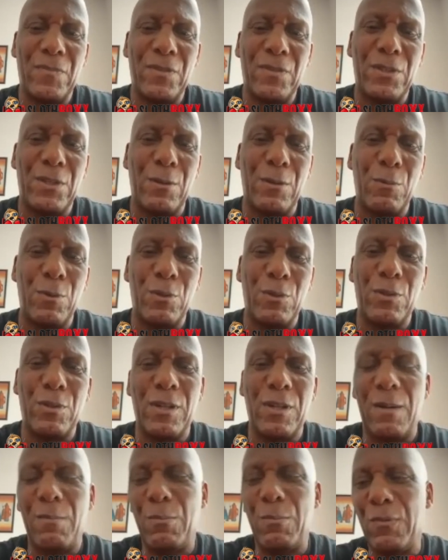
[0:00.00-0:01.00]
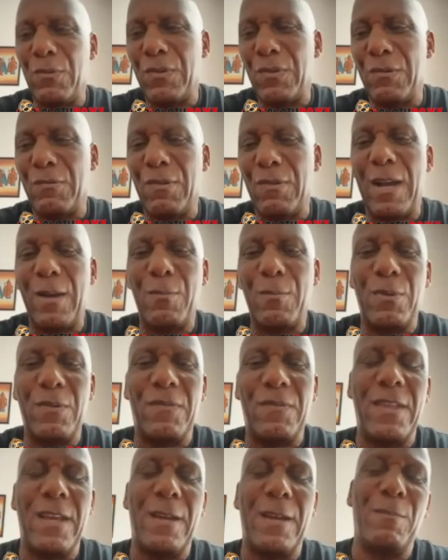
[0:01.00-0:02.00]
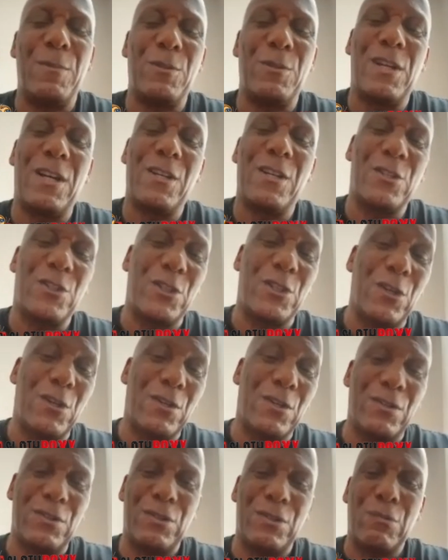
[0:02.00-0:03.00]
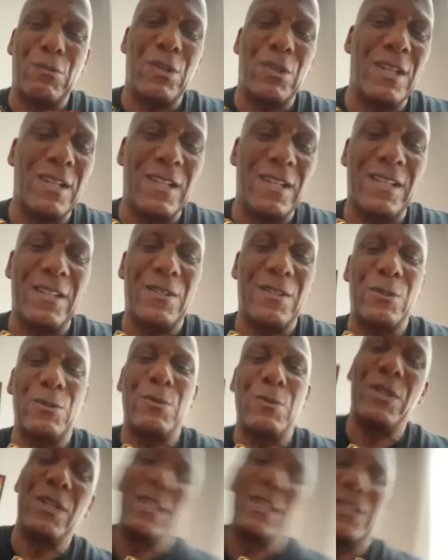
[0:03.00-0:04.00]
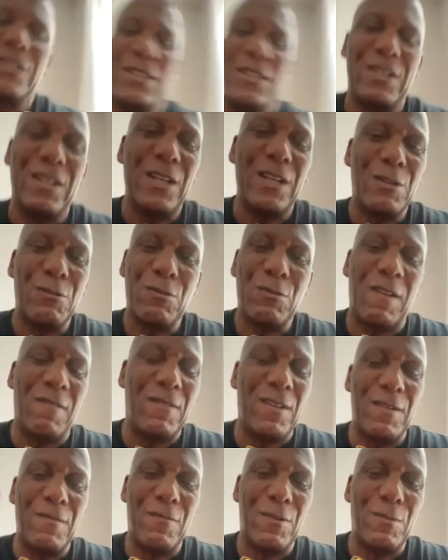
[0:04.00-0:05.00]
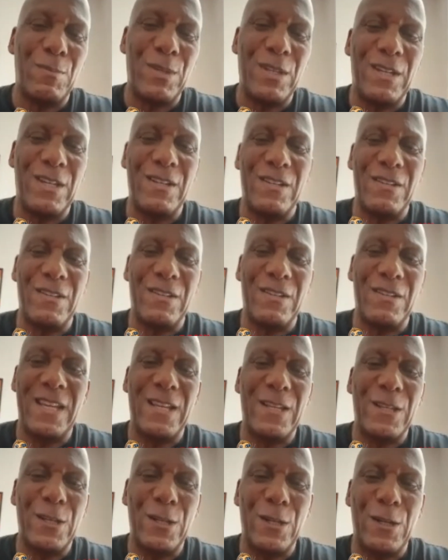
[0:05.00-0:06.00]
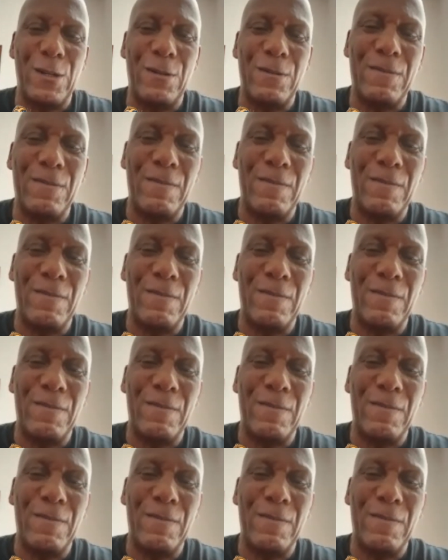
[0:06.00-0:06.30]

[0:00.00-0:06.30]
So we was like moving around with them. It was like a circus, really. 2 years traveling from here and there, you know.